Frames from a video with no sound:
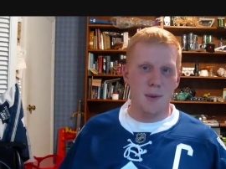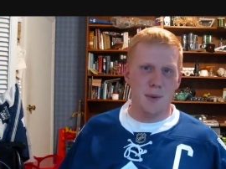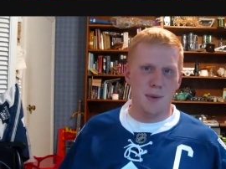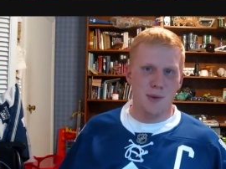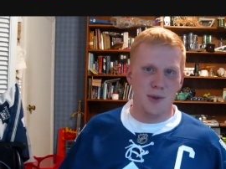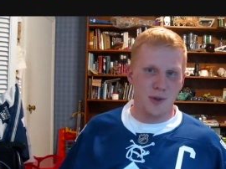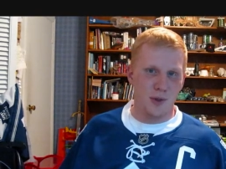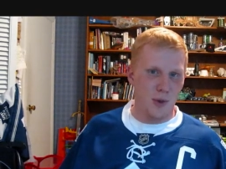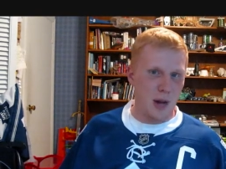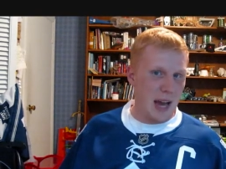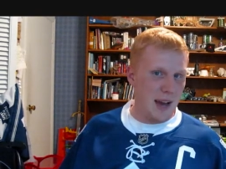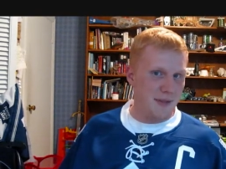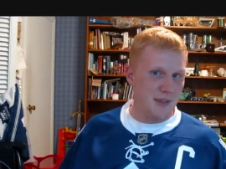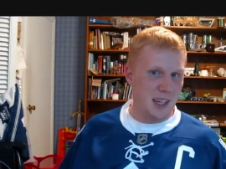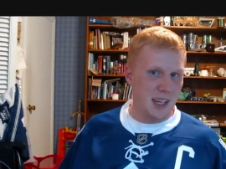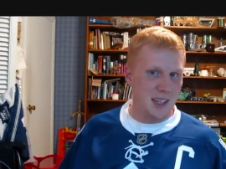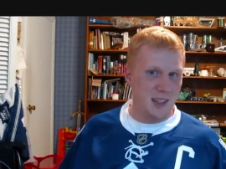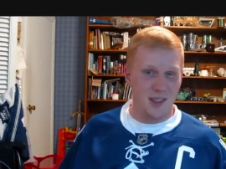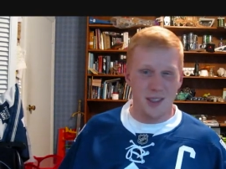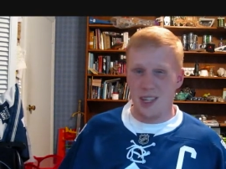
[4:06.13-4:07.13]
of his
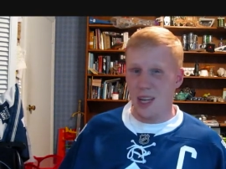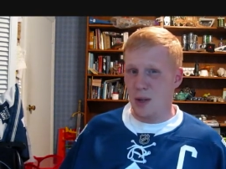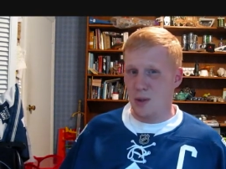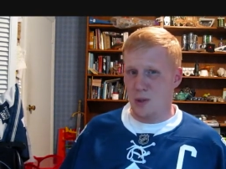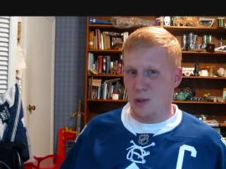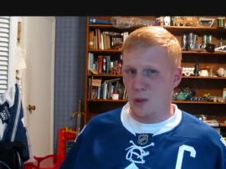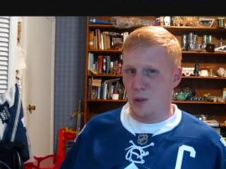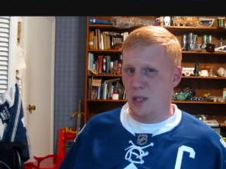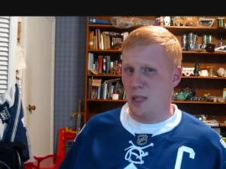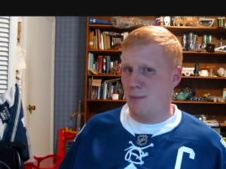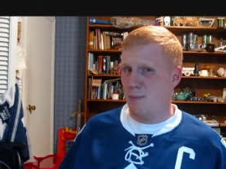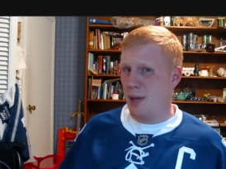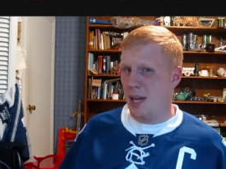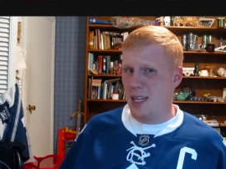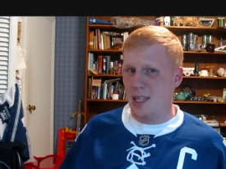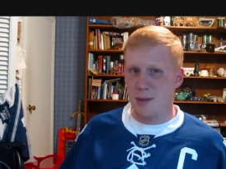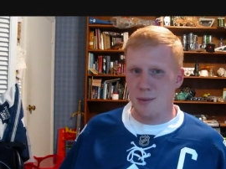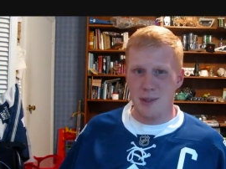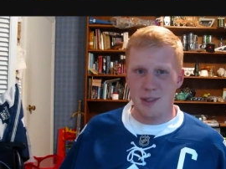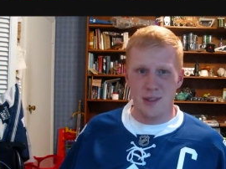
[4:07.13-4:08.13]
drafting, scouts only pegged
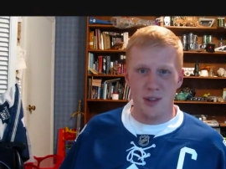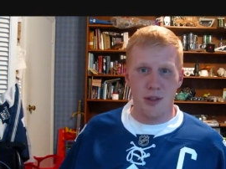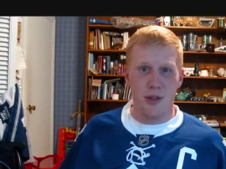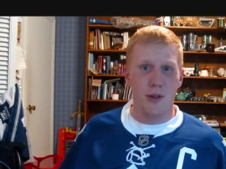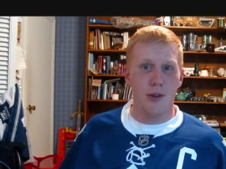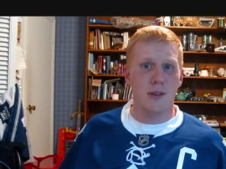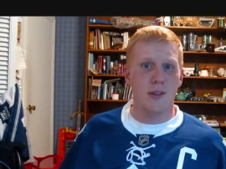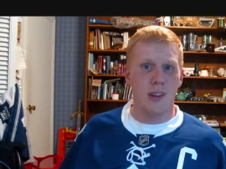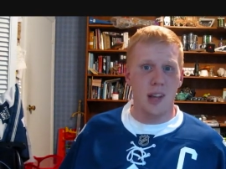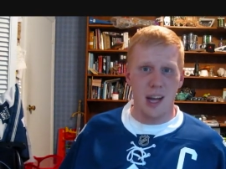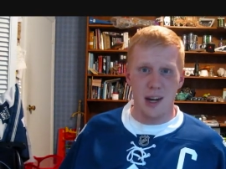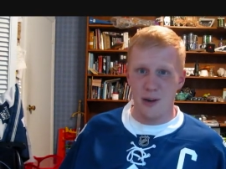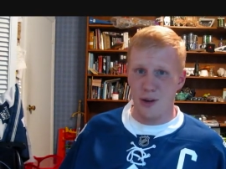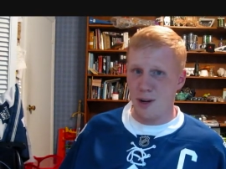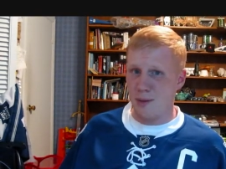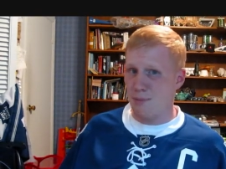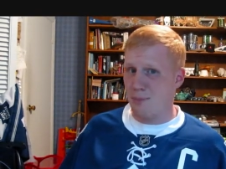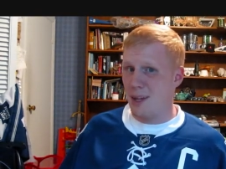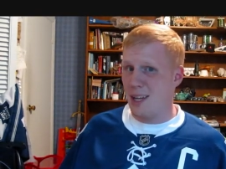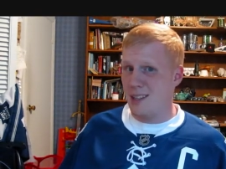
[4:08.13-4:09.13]
him as a third liner
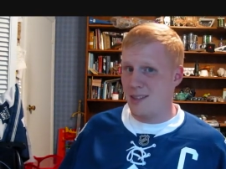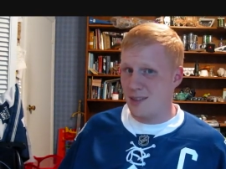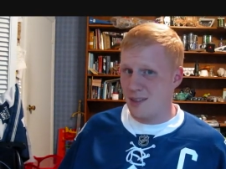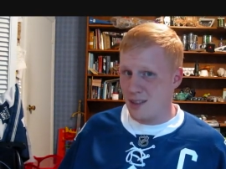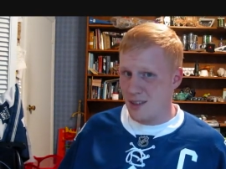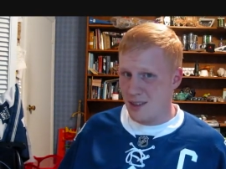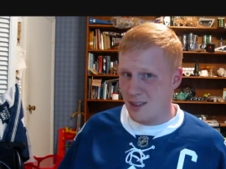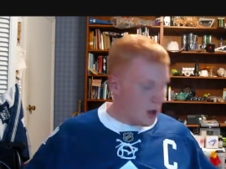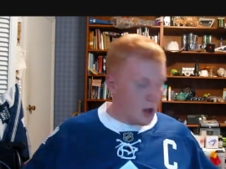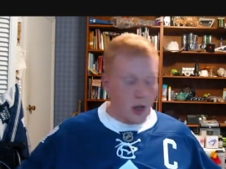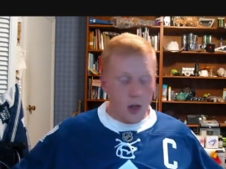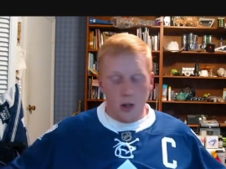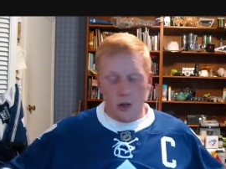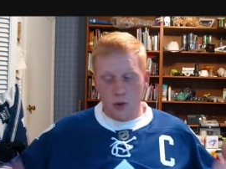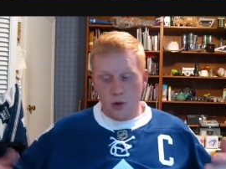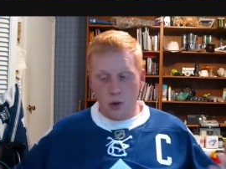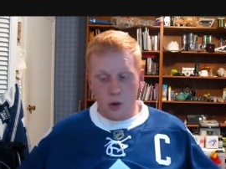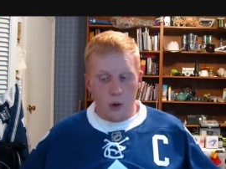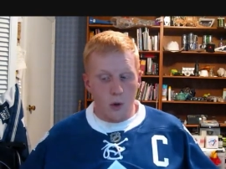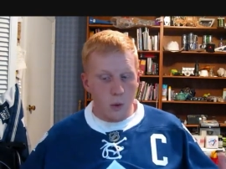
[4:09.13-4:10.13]
at best.
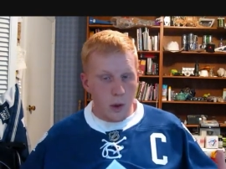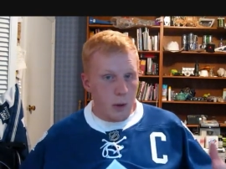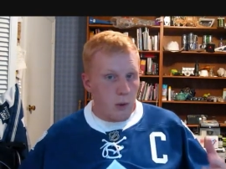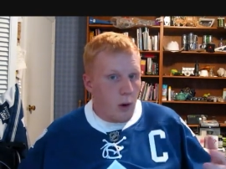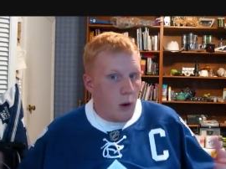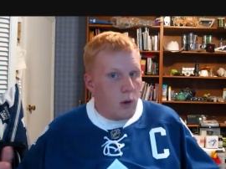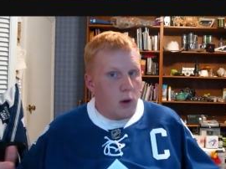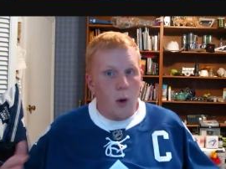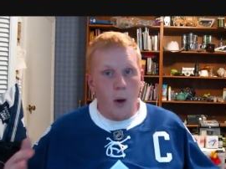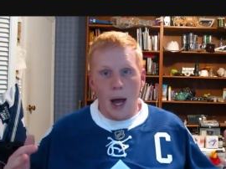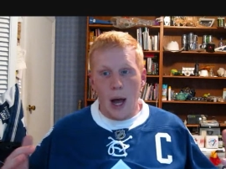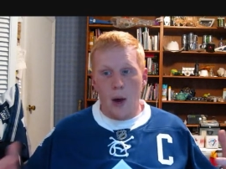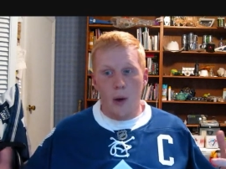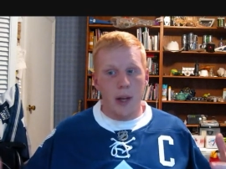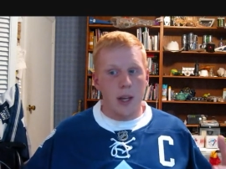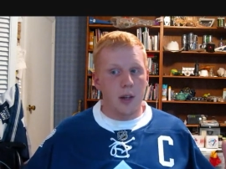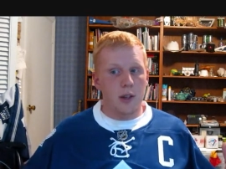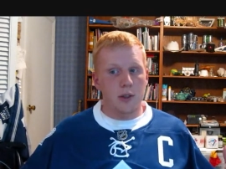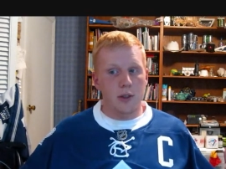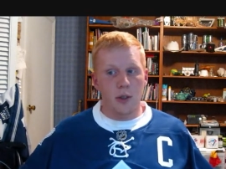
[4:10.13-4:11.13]
True, we won't know how
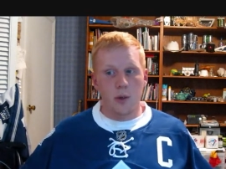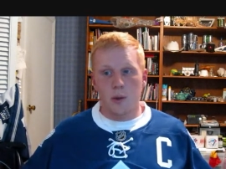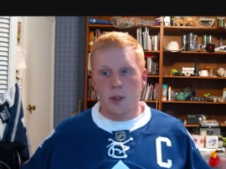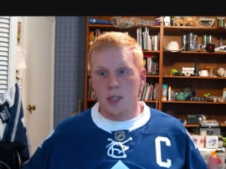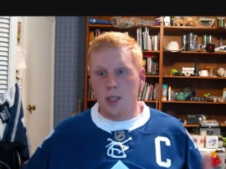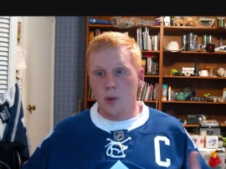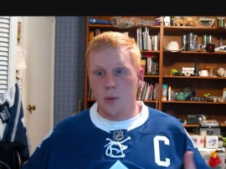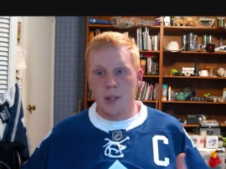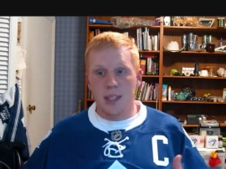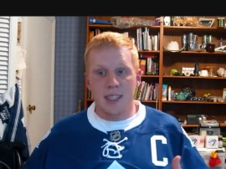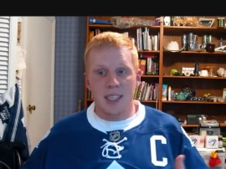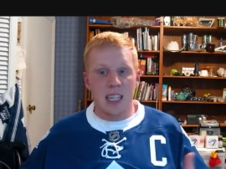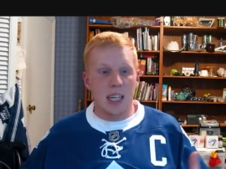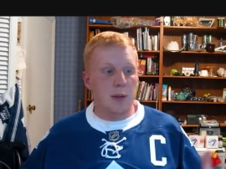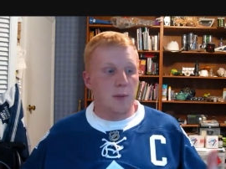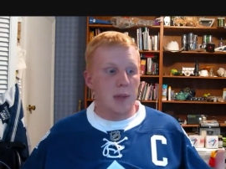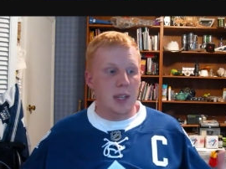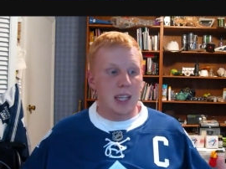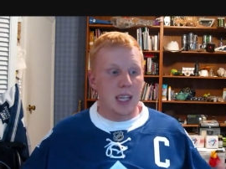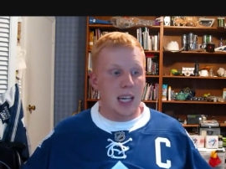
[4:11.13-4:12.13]
he'll do until we see him
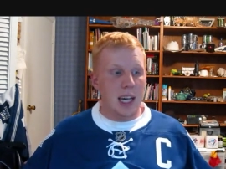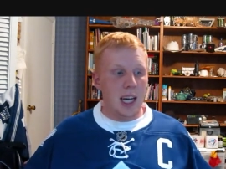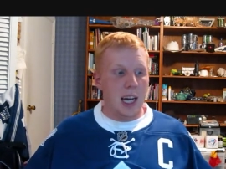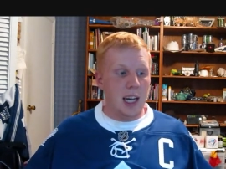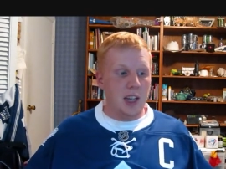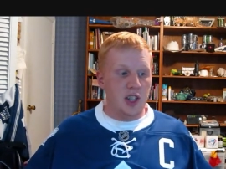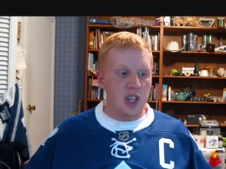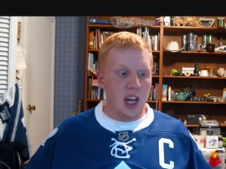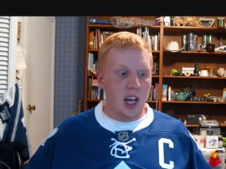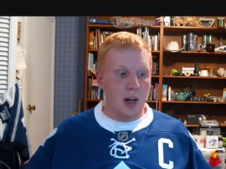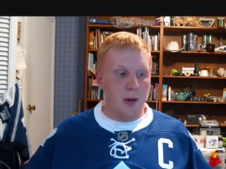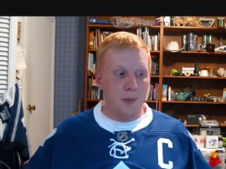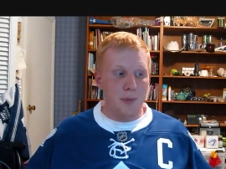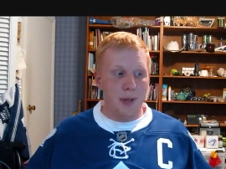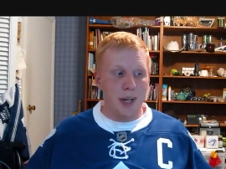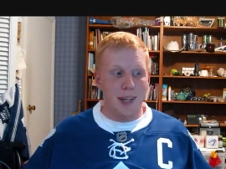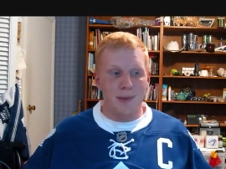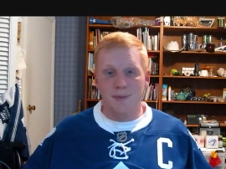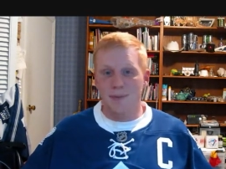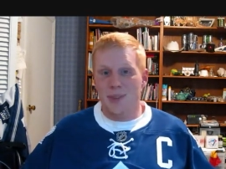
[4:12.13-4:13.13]
in the NHL,
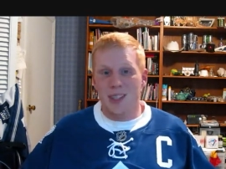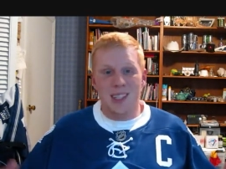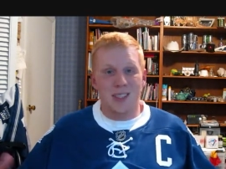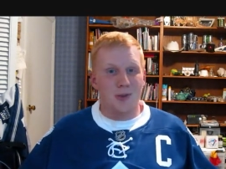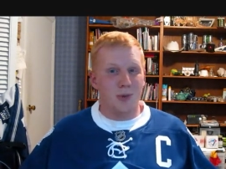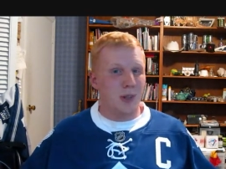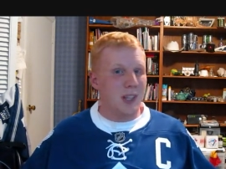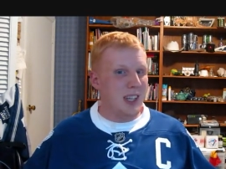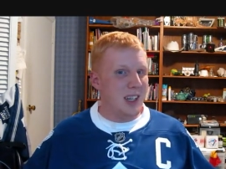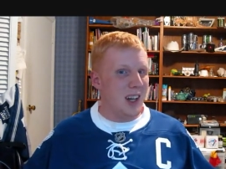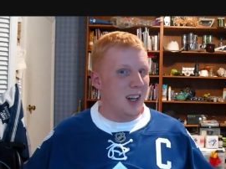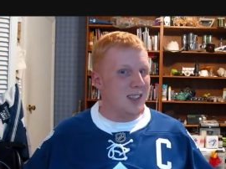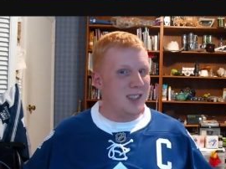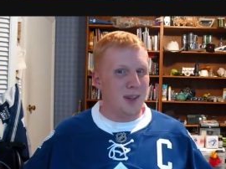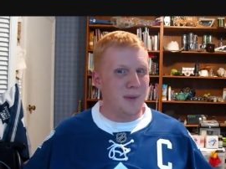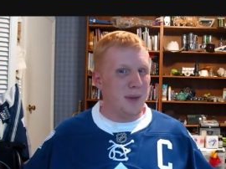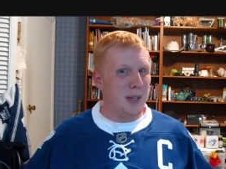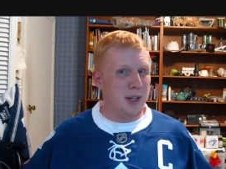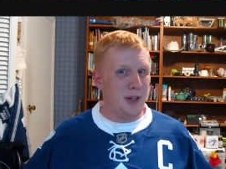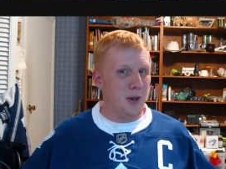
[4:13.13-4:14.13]
but it's really not
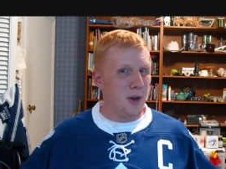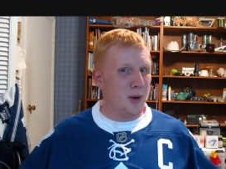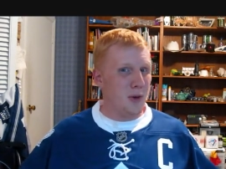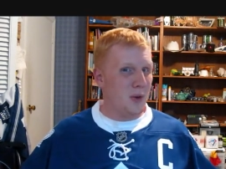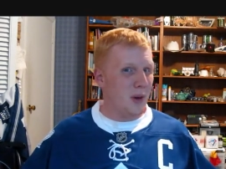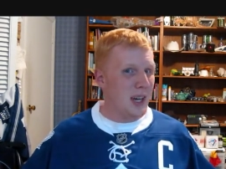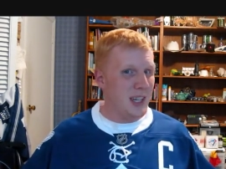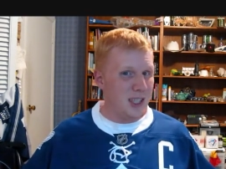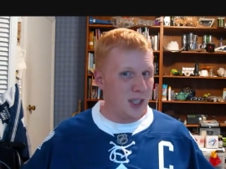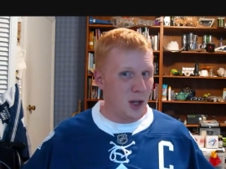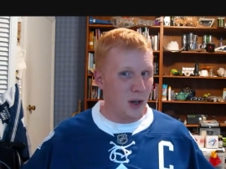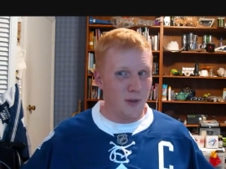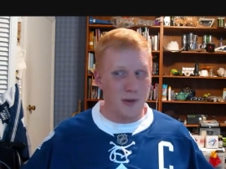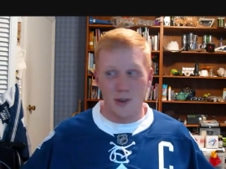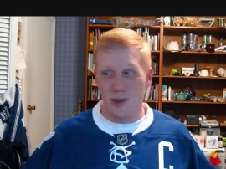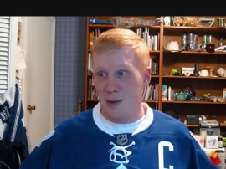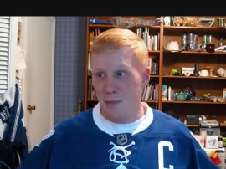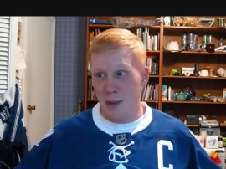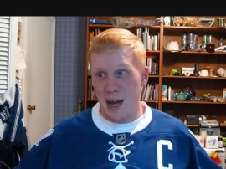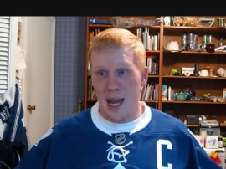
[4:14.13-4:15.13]
something to go crazy over.
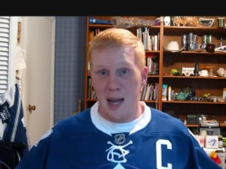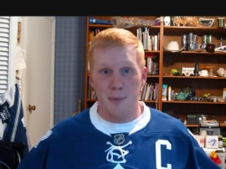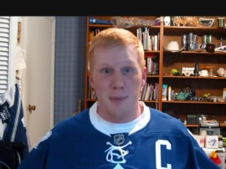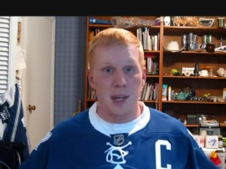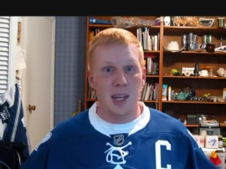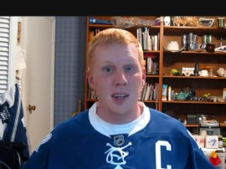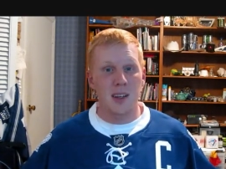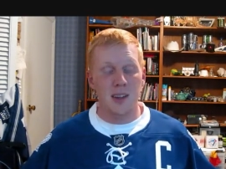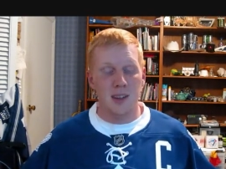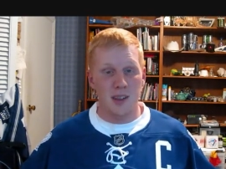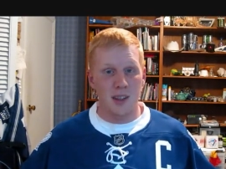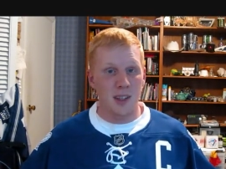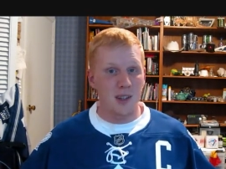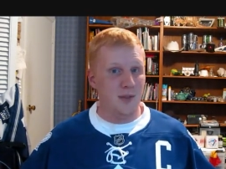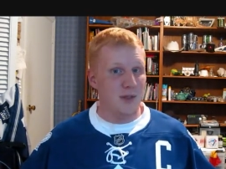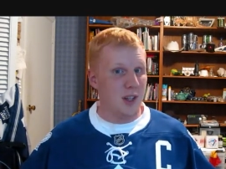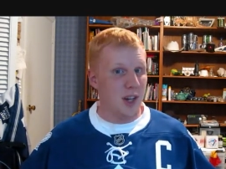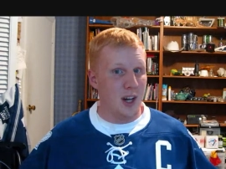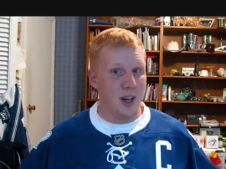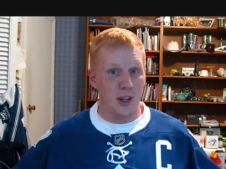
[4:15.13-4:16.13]
In my opinion, the Leafs
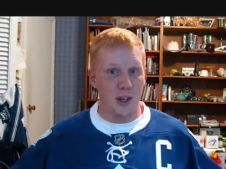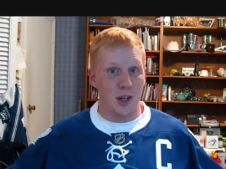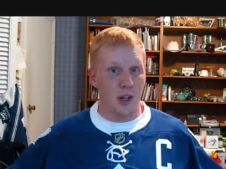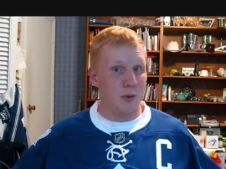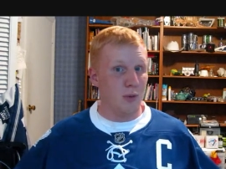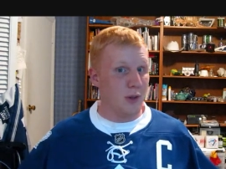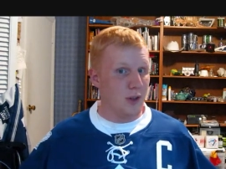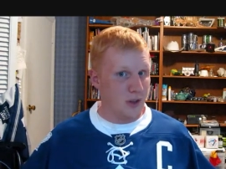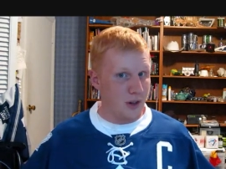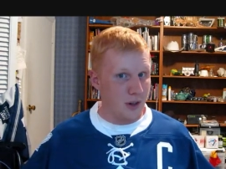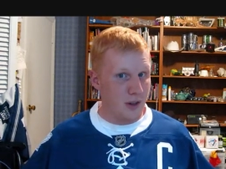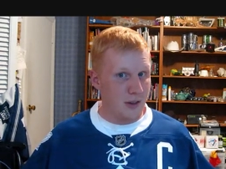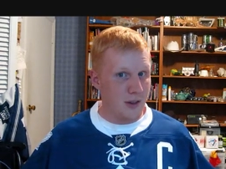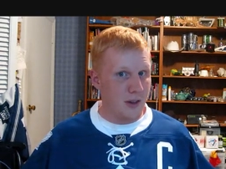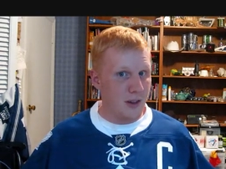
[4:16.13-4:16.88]
got a good return.